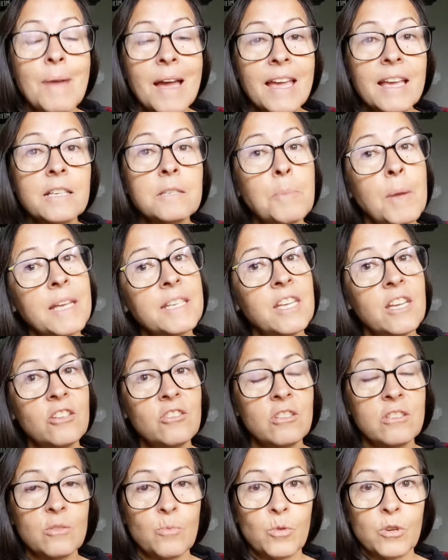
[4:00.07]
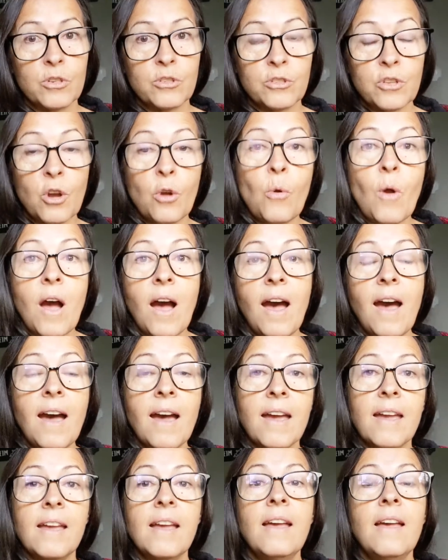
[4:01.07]
my expectations were so
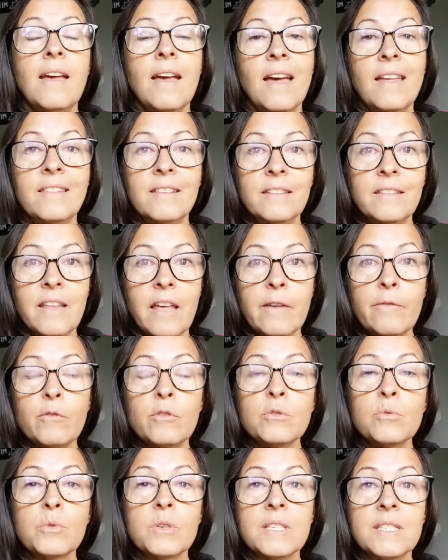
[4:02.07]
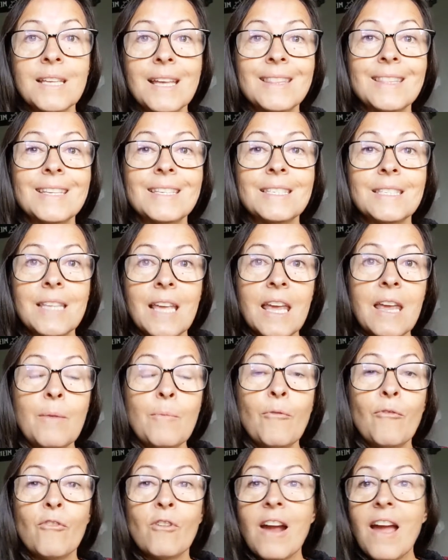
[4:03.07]
high and the levels were set the
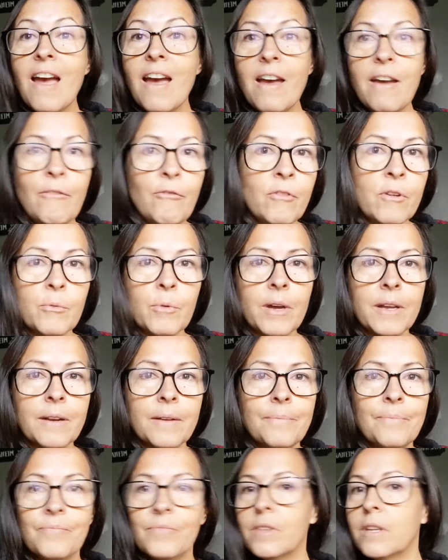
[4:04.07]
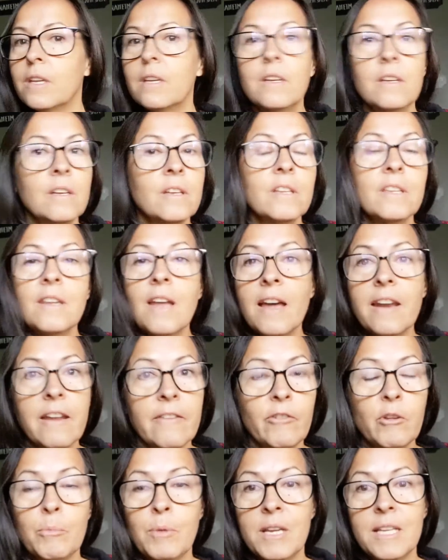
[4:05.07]
same for everyone. Not
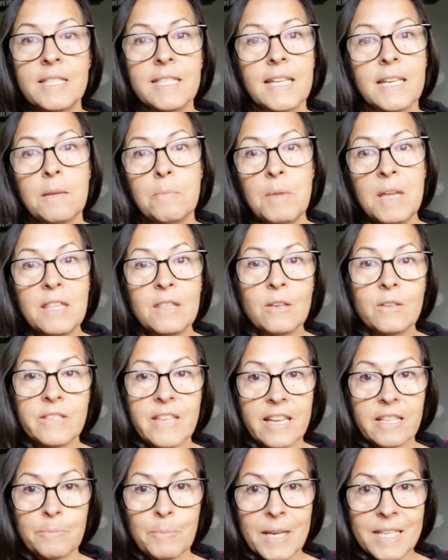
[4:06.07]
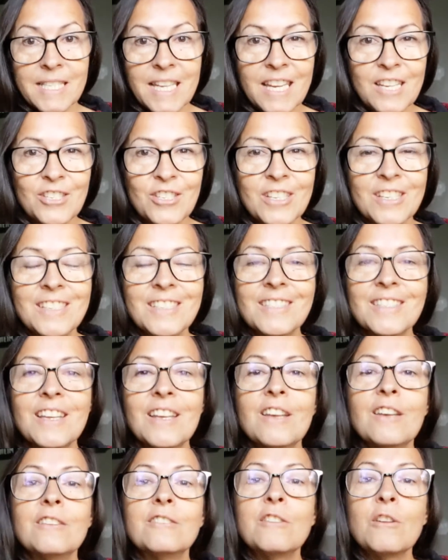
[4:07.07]
everybody's going to meet those expectations.
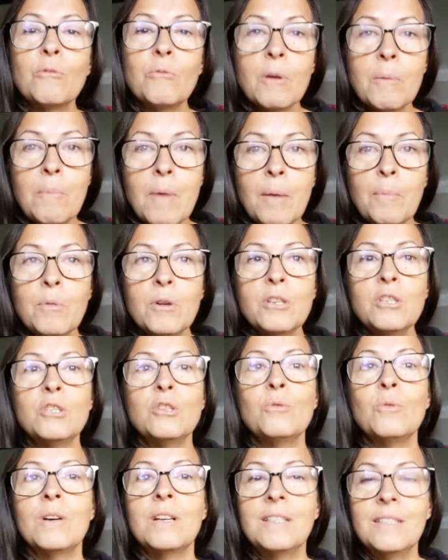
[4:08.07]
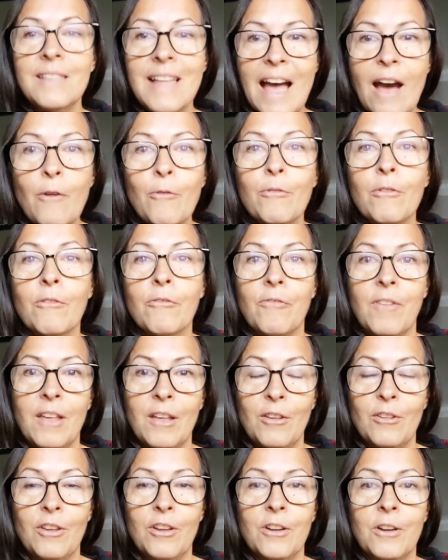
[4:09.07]
So remember to allow for
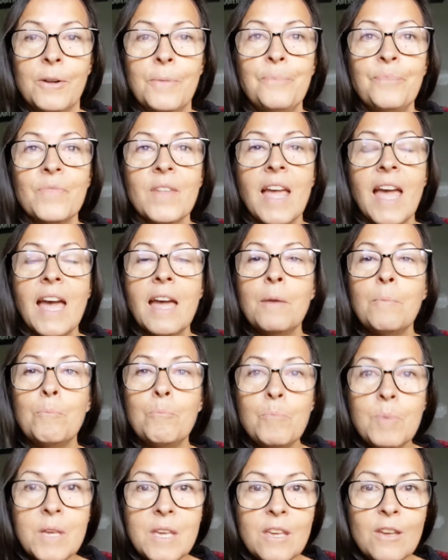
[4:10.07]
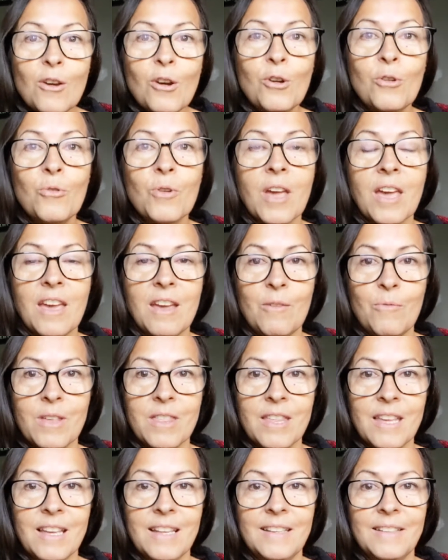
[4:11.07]
failure and be okay
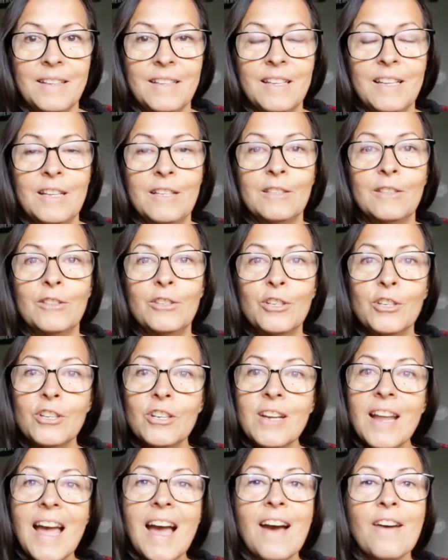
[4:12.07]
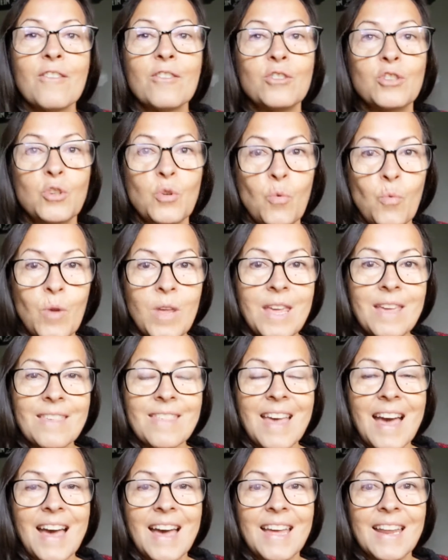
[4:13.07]
with it. Learn how to tweak
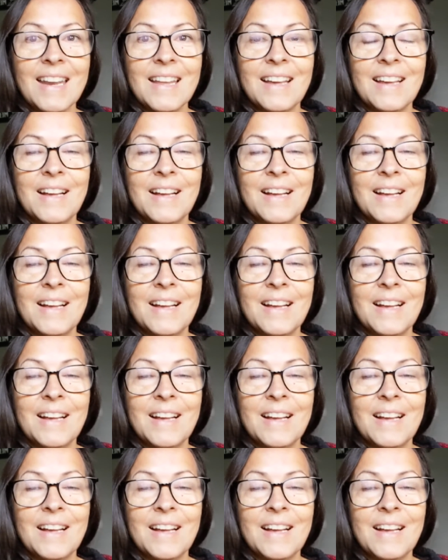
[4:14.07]
that